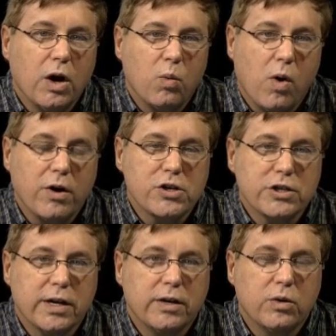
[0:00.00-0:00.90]

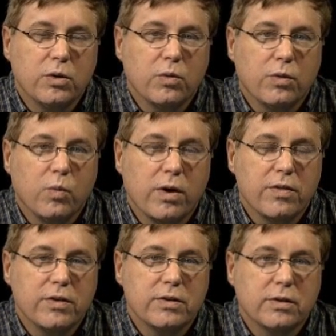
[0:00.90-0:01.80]
watershed, one
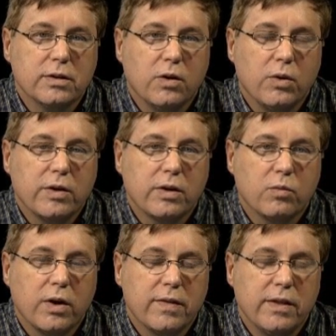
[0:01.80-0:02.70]
of the only
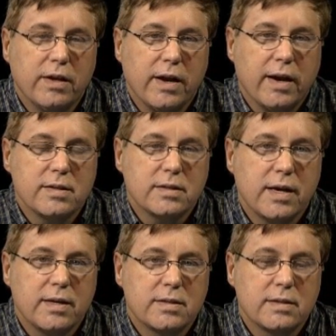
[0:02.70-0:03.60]
one in the United
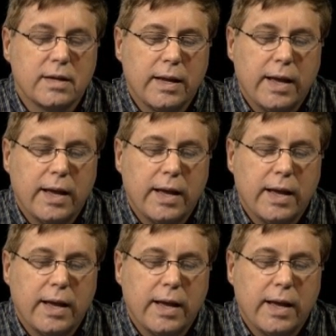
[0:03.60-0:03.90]
States